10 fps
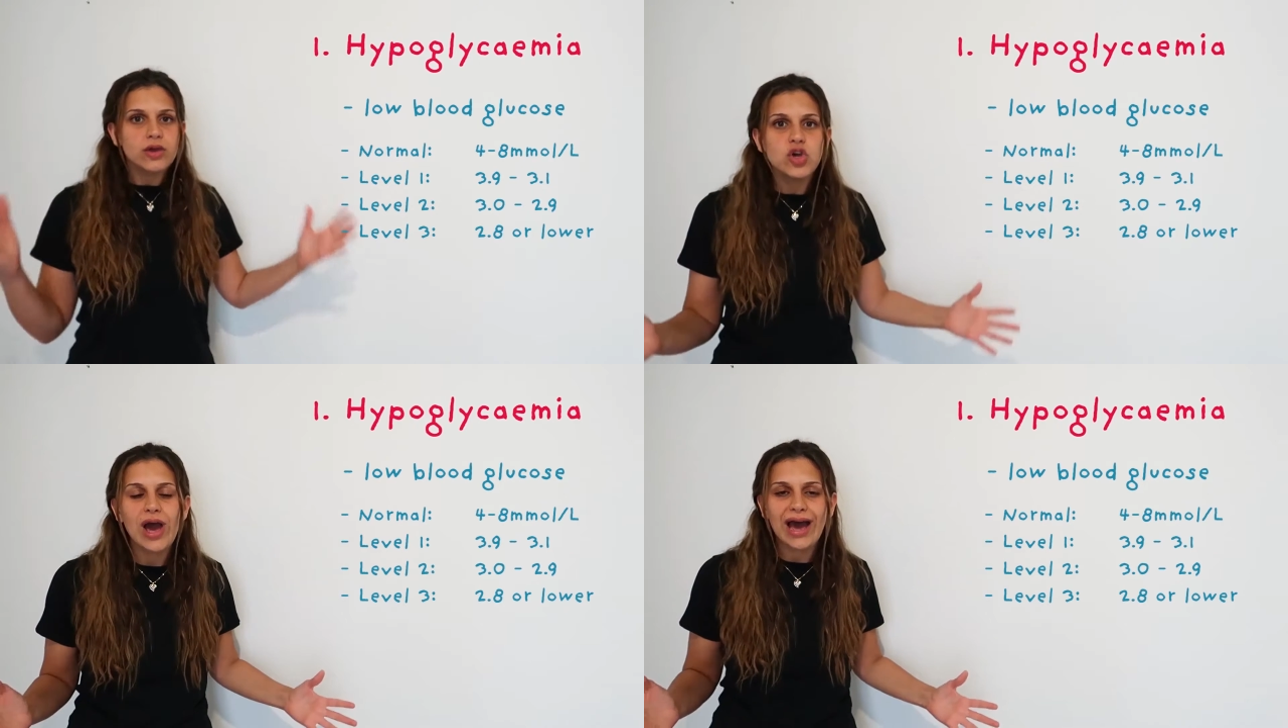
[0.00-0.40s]

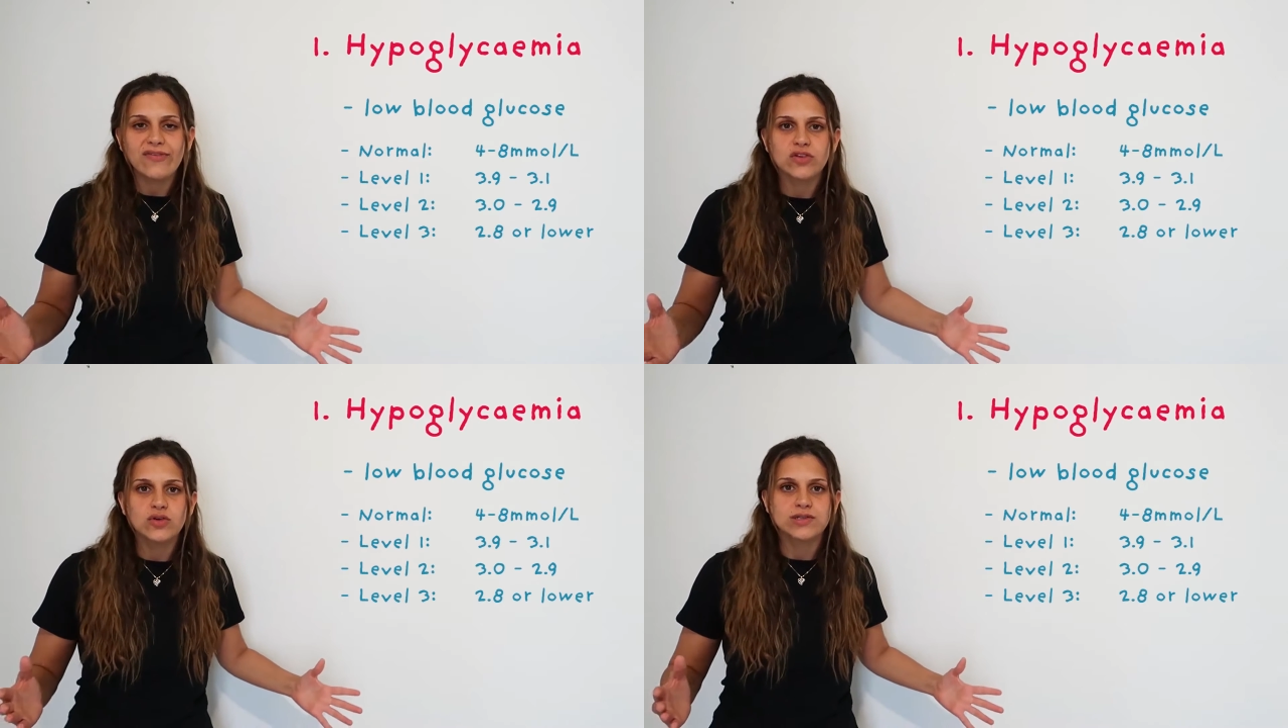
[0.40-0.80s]
You
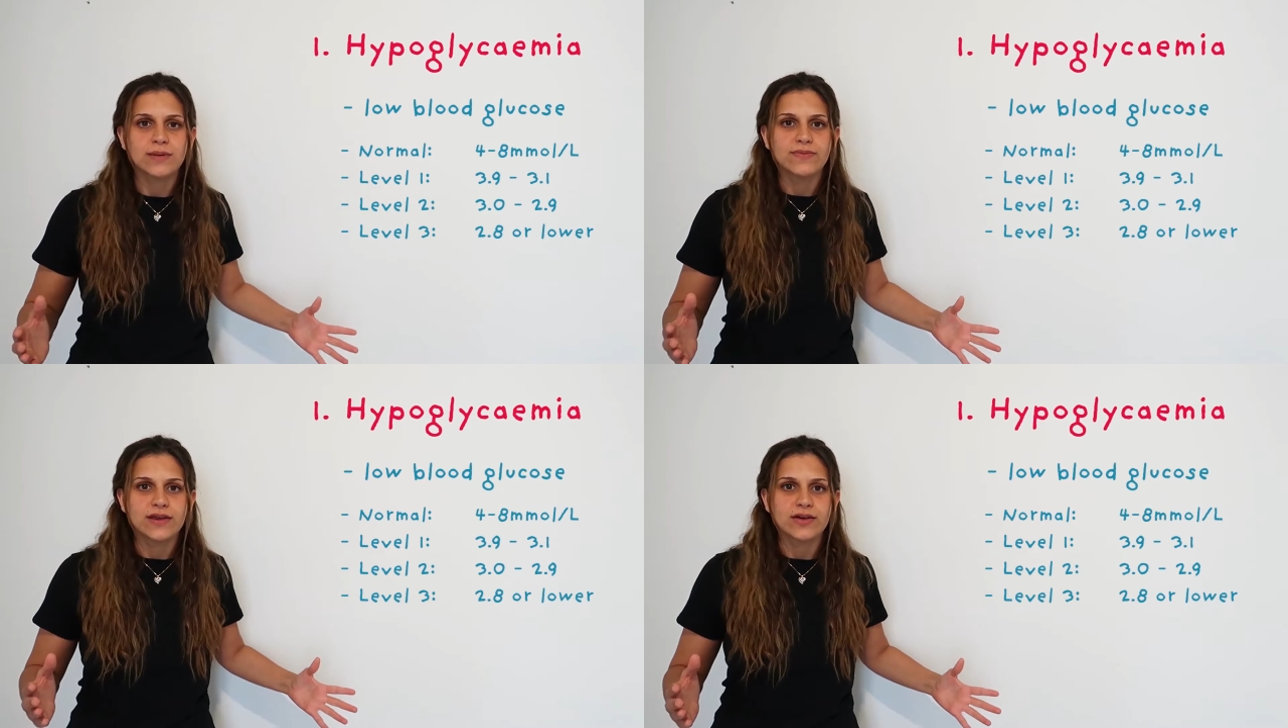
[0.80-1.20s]
have to do
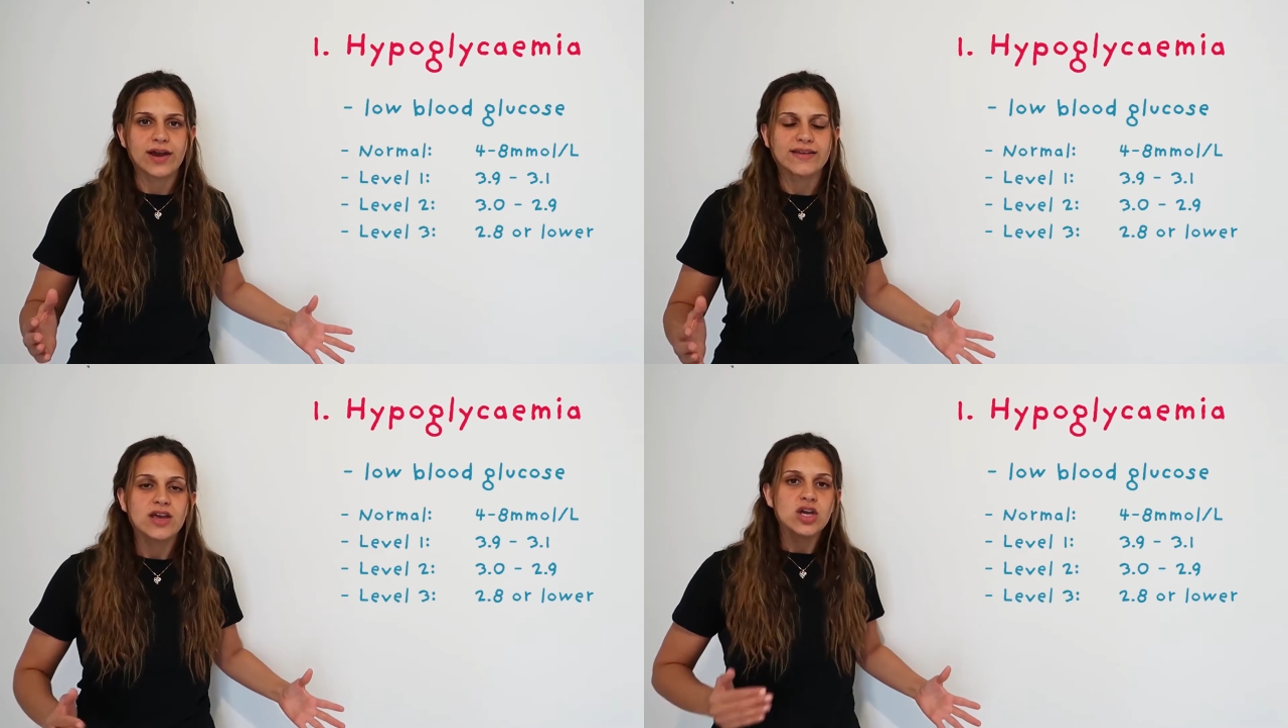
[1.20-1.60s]

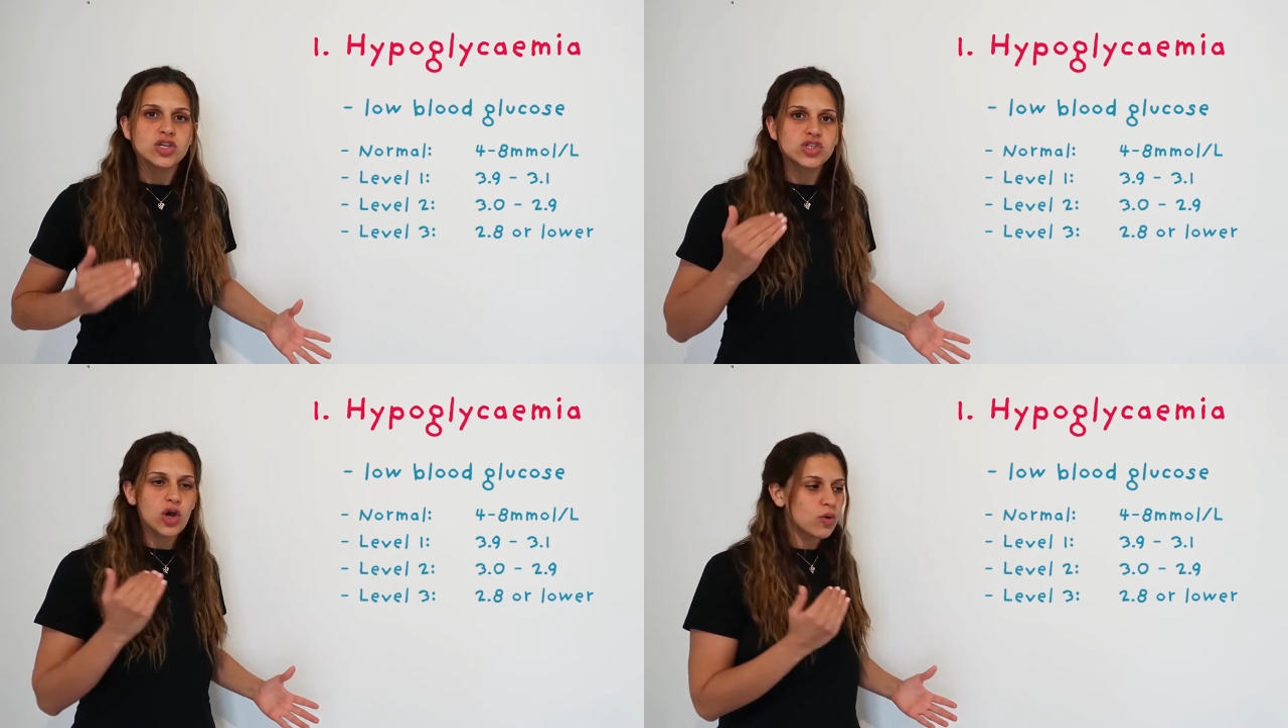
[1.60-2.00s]
something, right?
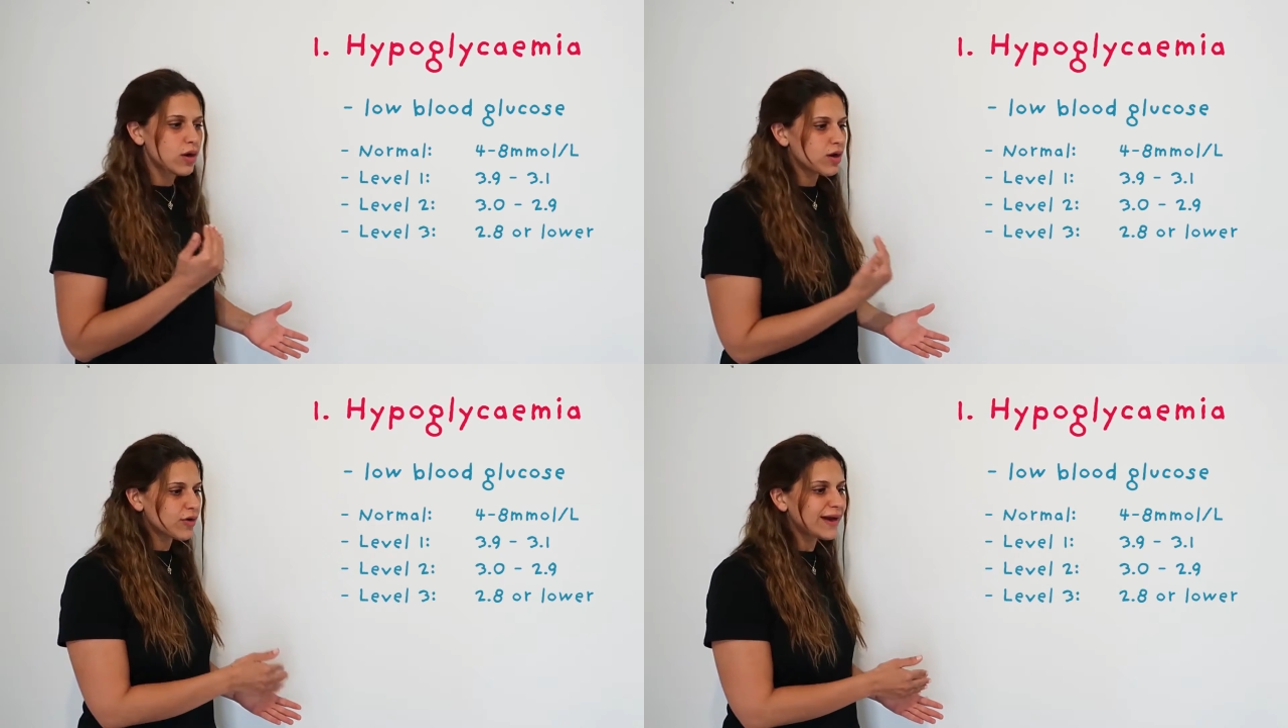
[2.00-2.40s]
So,